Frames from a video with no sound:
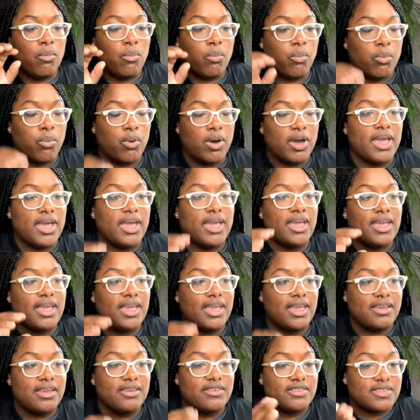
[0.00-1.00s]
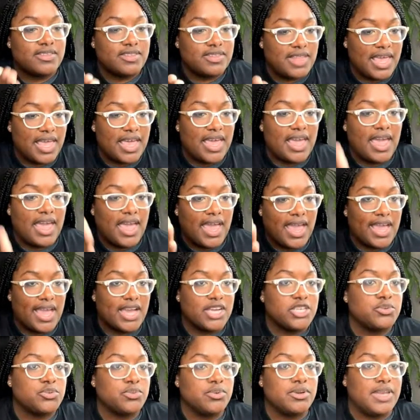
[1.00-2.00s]
What is that
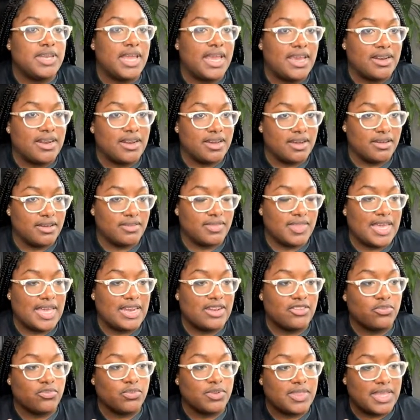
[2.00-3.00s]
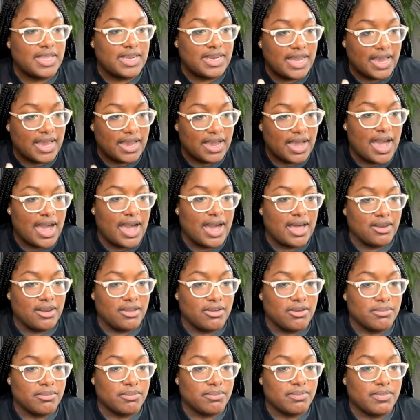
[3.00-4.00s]
actual data that is within that column?
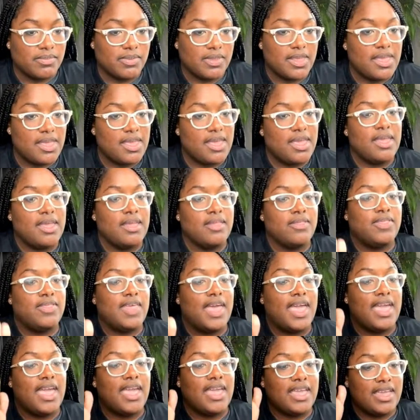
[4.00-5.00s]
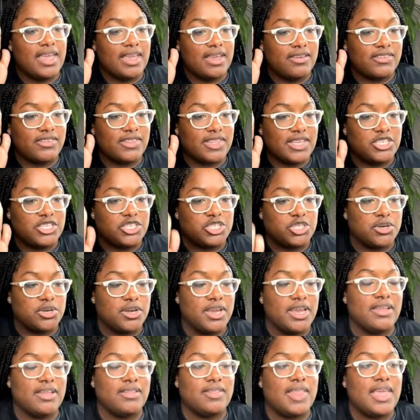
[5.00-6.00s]
That is the
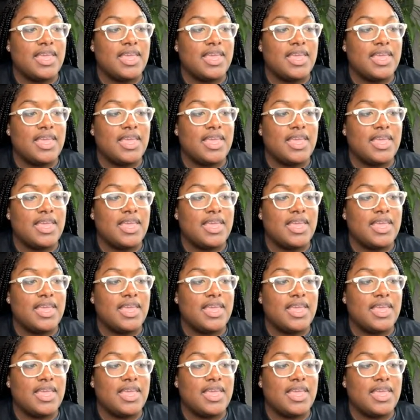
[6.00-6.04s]
string.